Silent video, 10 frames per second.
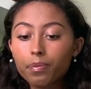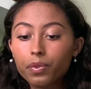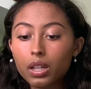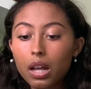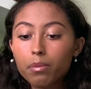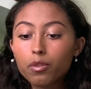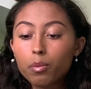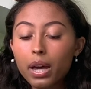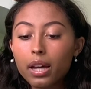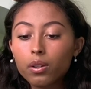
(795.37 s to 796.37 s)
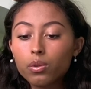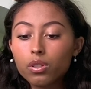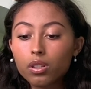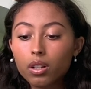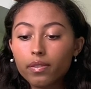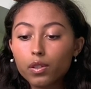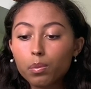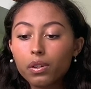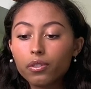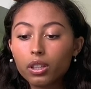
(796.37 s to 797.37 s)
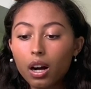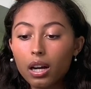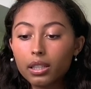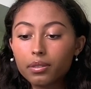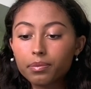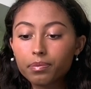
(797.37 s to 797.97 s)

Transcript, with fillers: the name of a man who deserved to be forgotten.